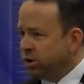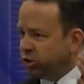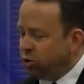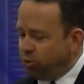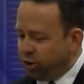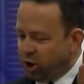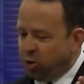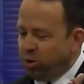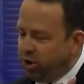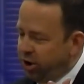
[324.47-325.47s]
So the
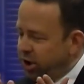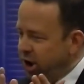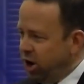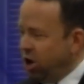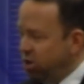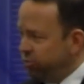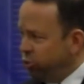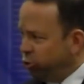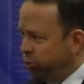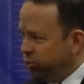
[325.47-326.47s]
community and law
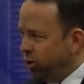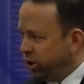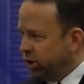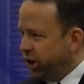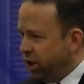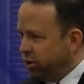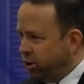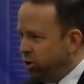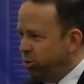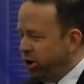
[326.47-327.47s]
enforcement working together
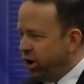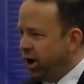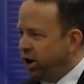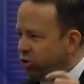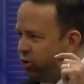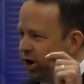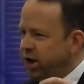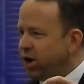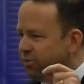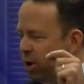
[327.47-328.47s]
and communicating to
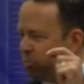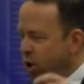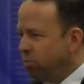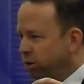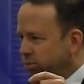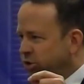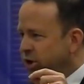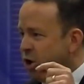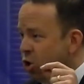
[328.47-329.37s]
identify problems